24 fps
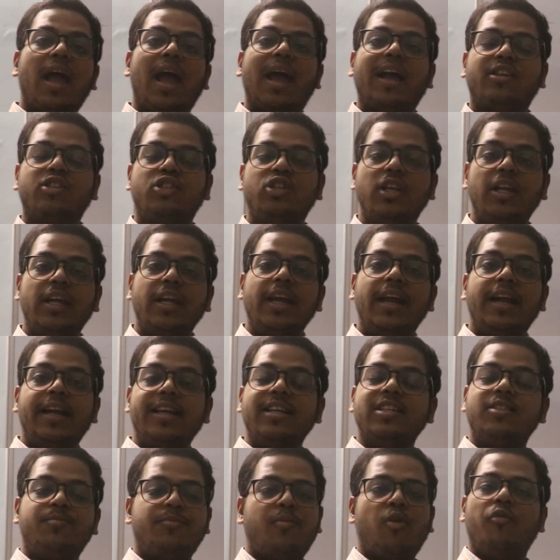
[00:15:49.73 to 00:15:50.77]
actually it
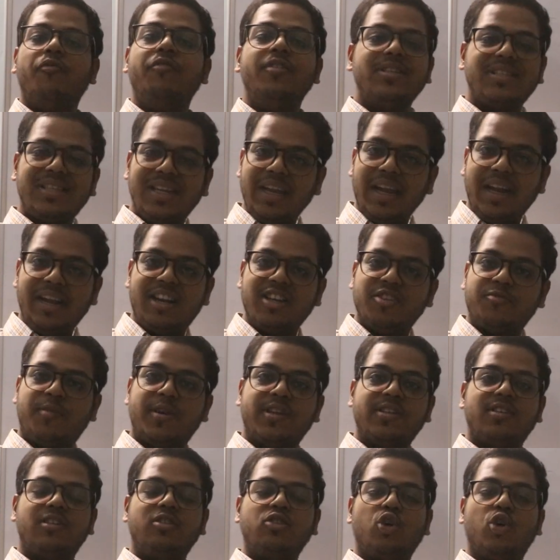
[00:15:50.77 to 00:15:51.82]
is
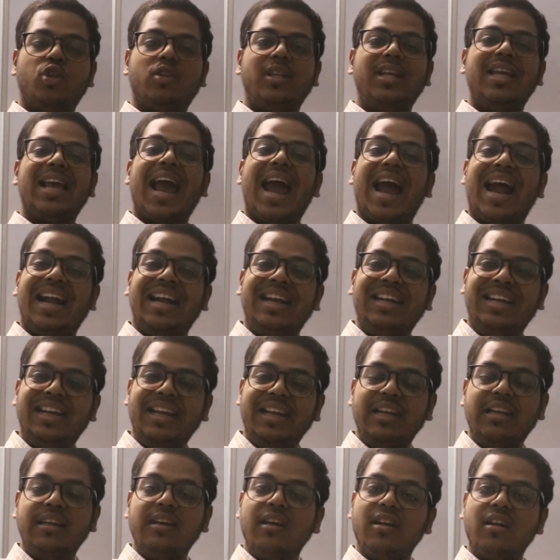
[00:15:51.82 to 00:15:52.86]
present on the
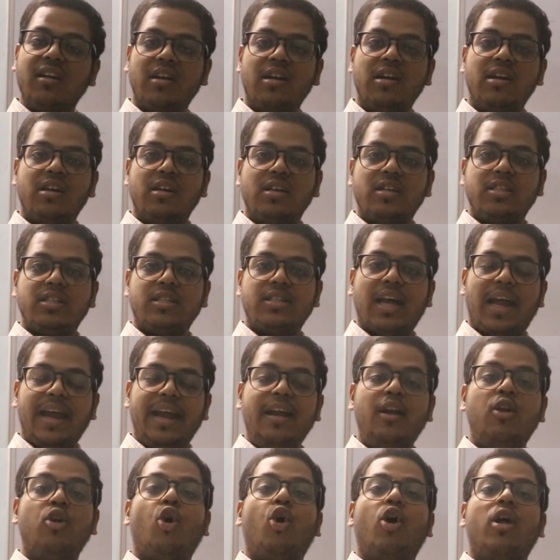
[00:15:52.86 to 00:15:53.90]
anterior
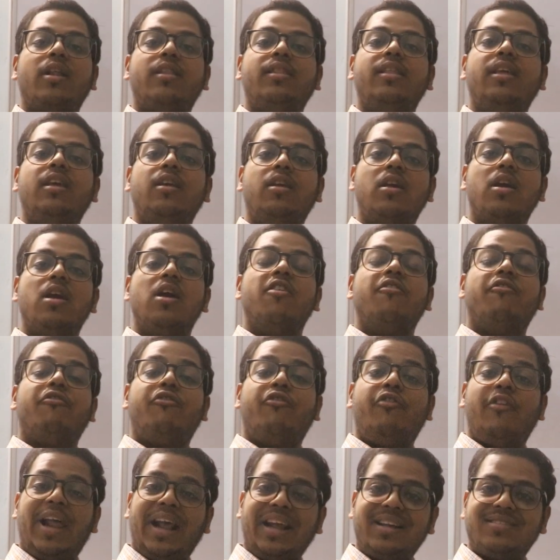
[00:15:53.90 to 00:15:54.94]
side or the
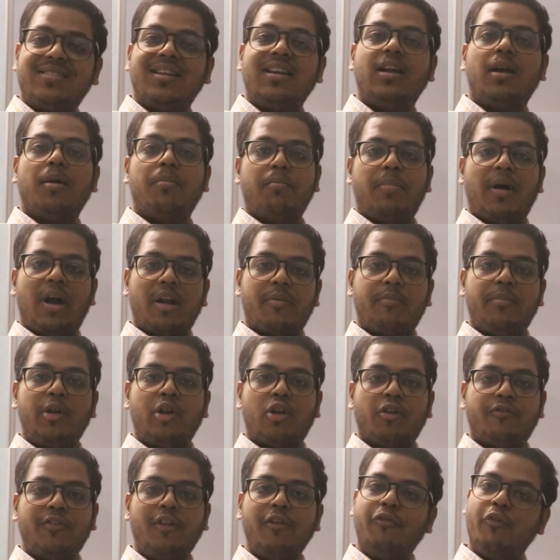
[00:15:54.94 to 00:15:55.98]
flexor compartment
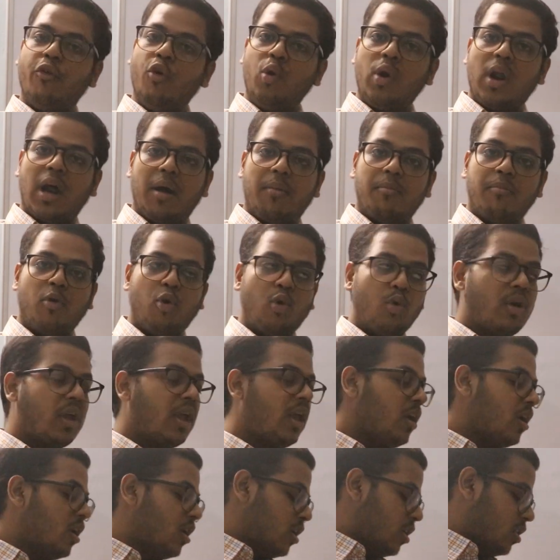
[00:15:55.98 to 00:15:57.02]
of the forearm.
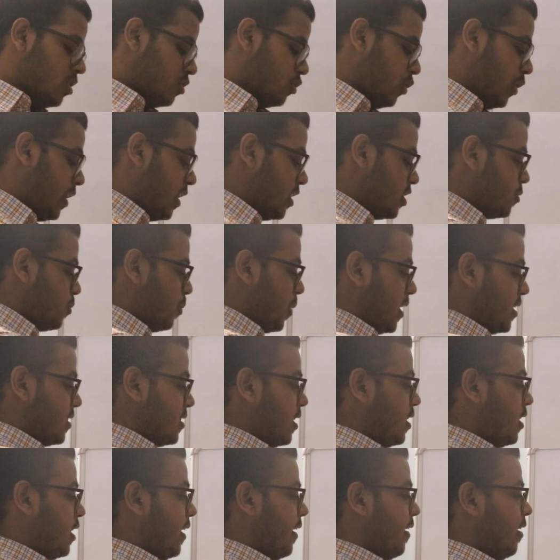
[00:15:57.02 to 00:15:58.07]
Okay, so it is
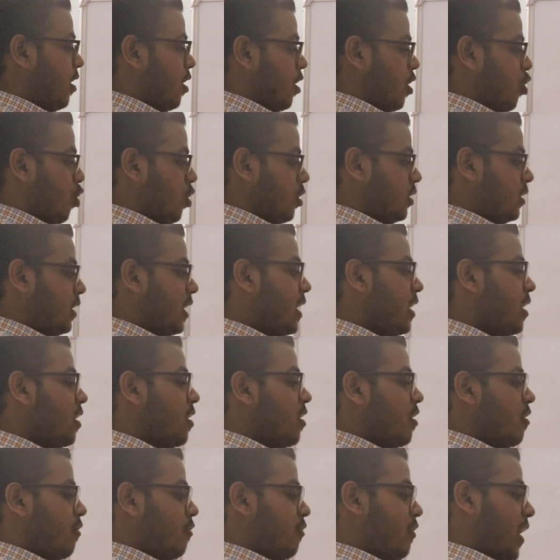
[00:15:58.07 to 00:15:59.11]
present here on the
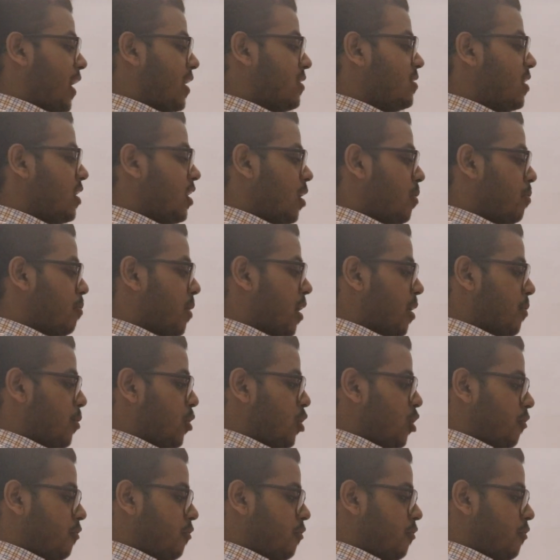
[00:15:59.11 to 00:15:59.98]
flexor compartment